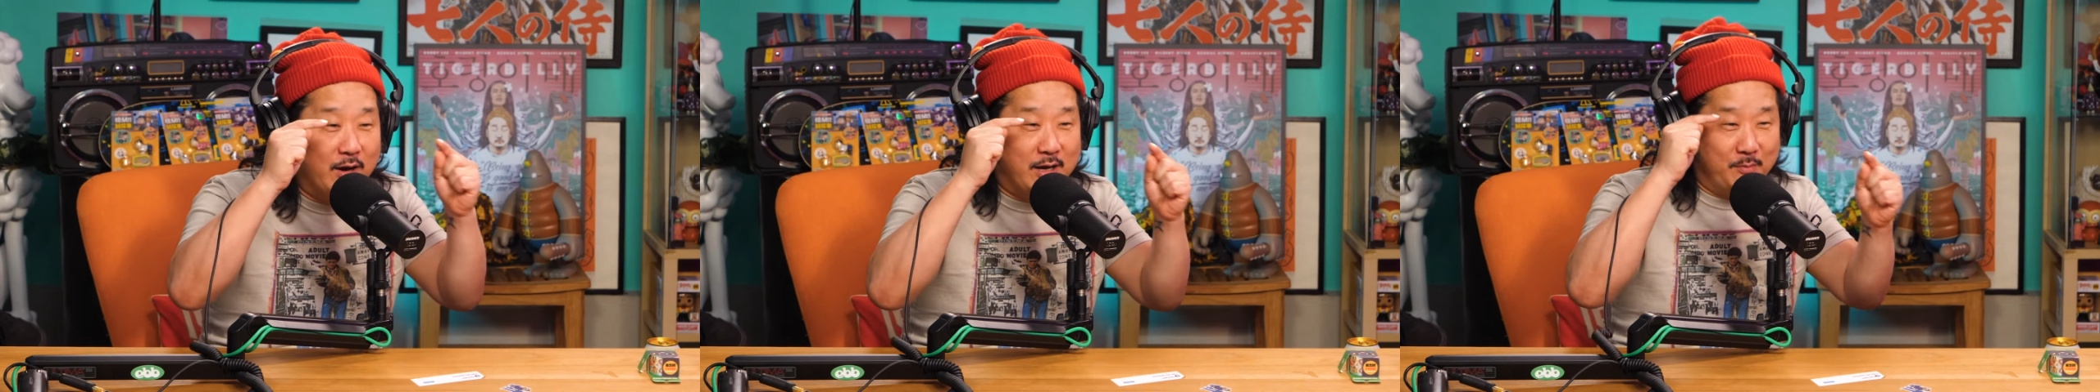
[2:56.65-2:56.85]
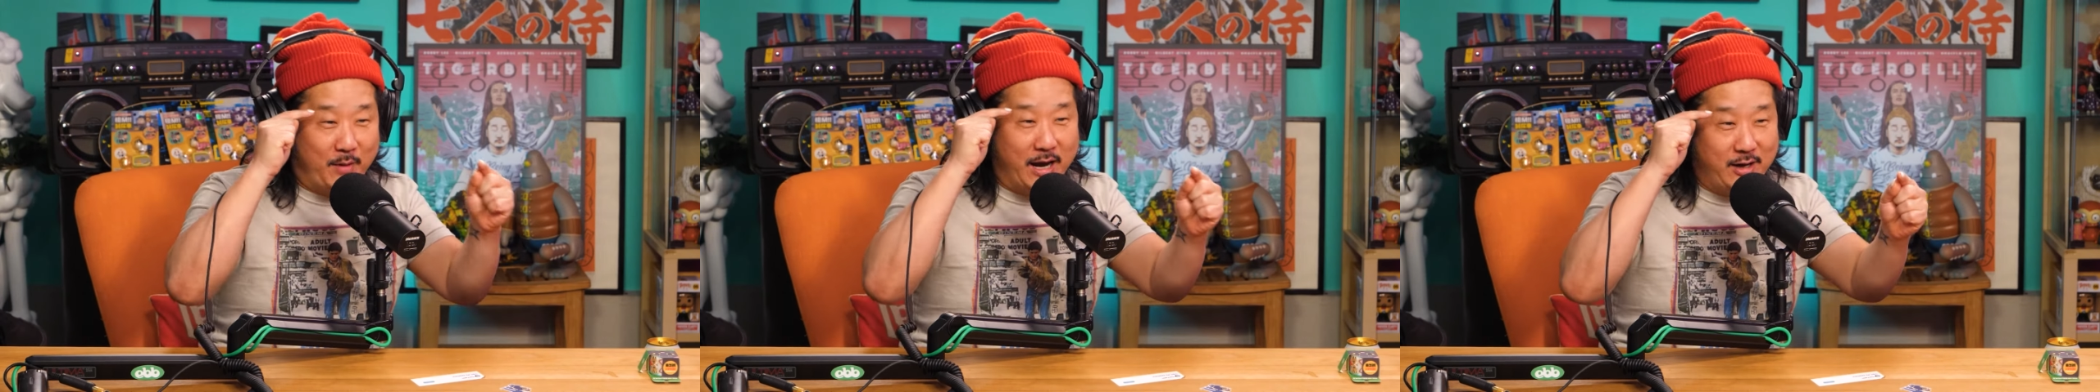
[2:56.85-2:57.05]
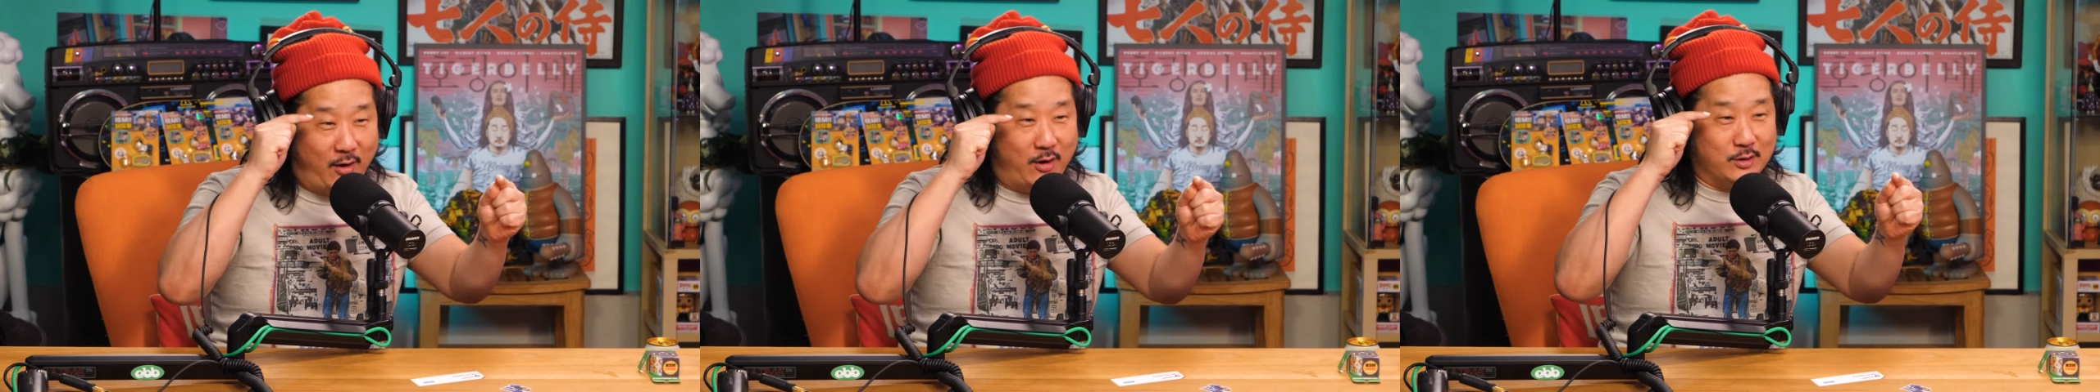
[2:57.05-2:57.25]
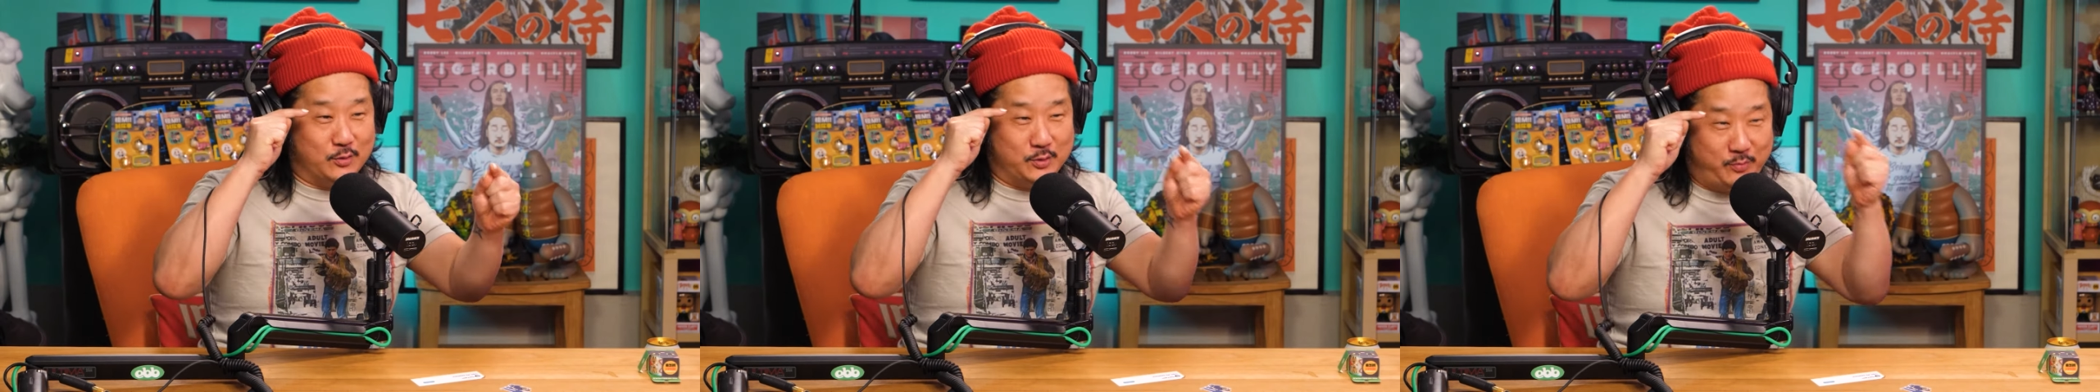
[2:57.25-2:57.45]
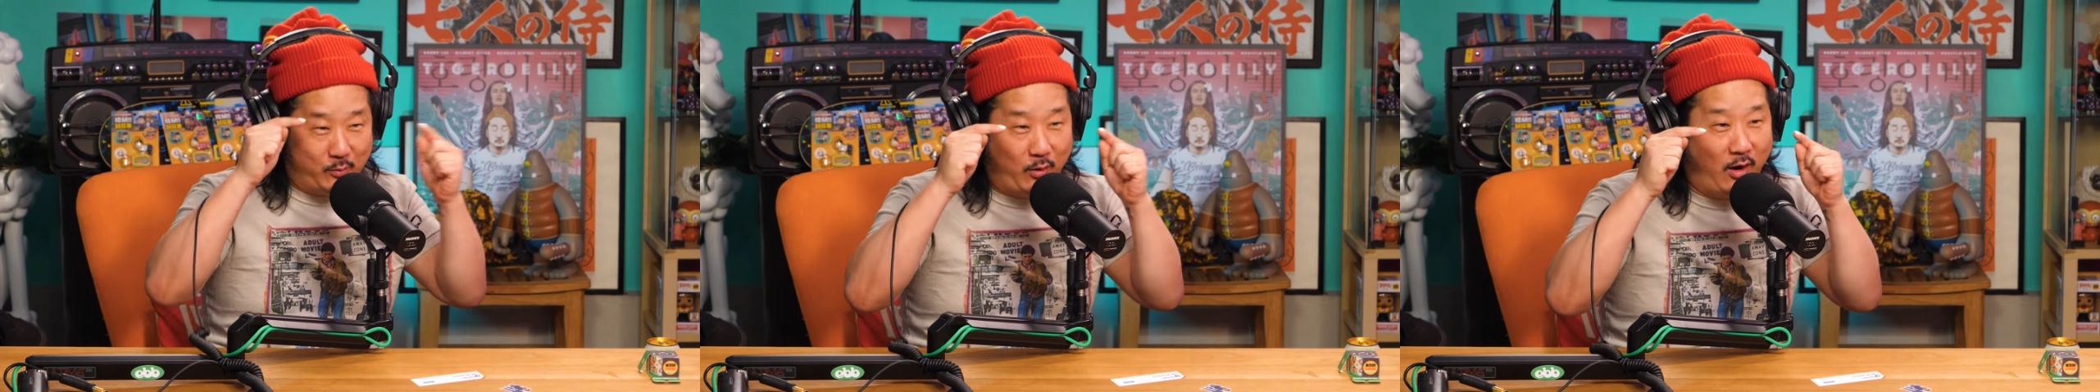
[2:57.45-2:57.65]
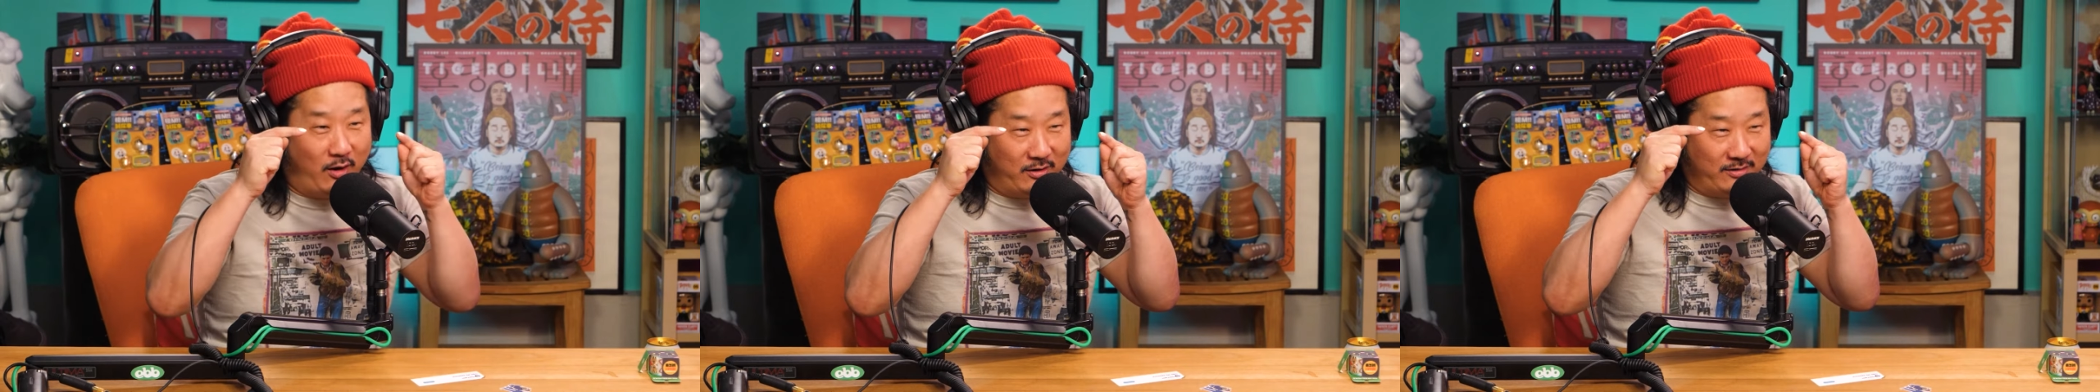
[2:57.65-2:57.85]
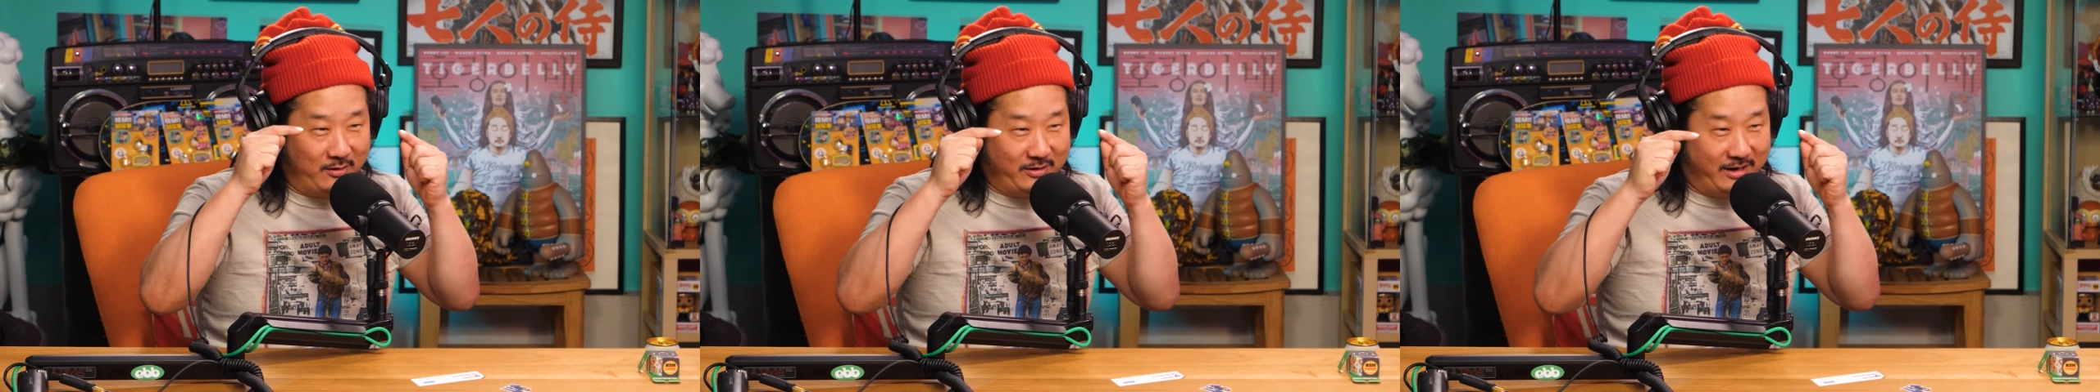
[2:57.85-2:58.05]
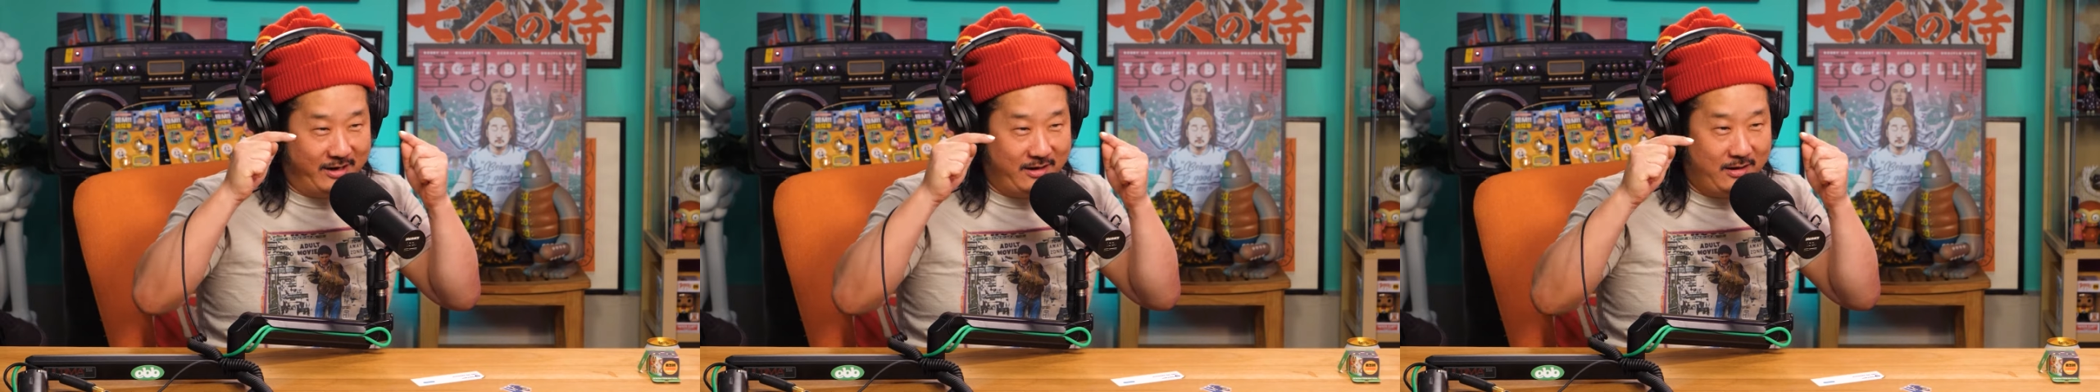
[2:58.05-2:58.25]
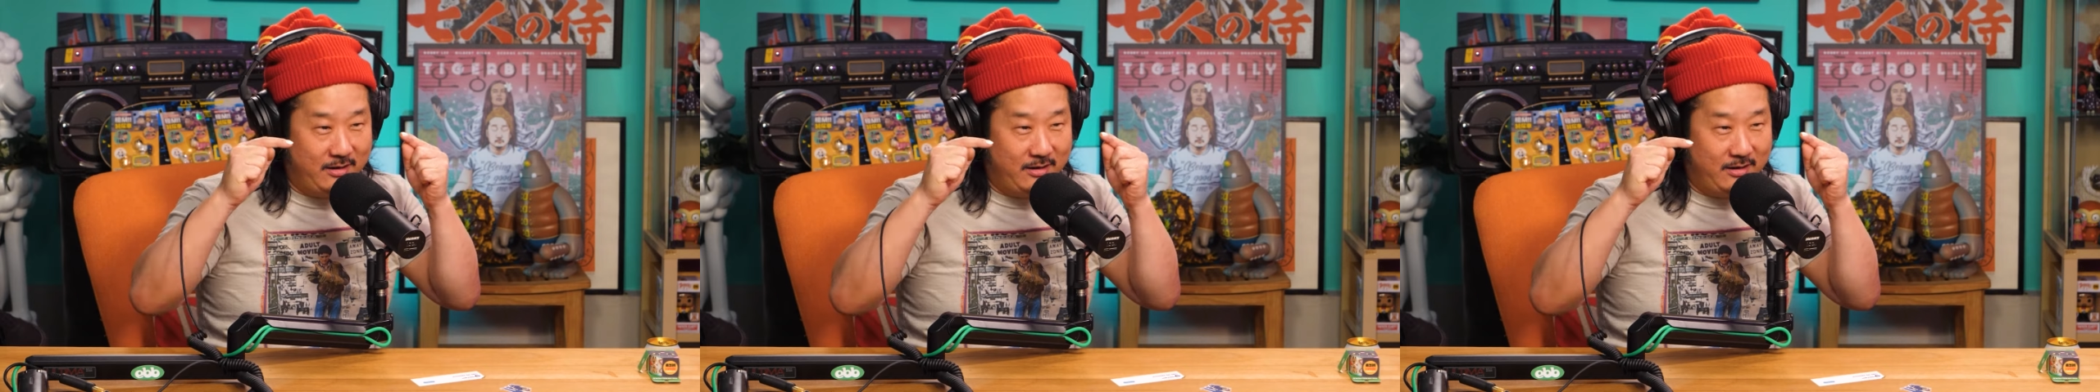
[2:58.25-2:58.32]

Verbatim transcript: Okay, my Yaris was wrong. Okay,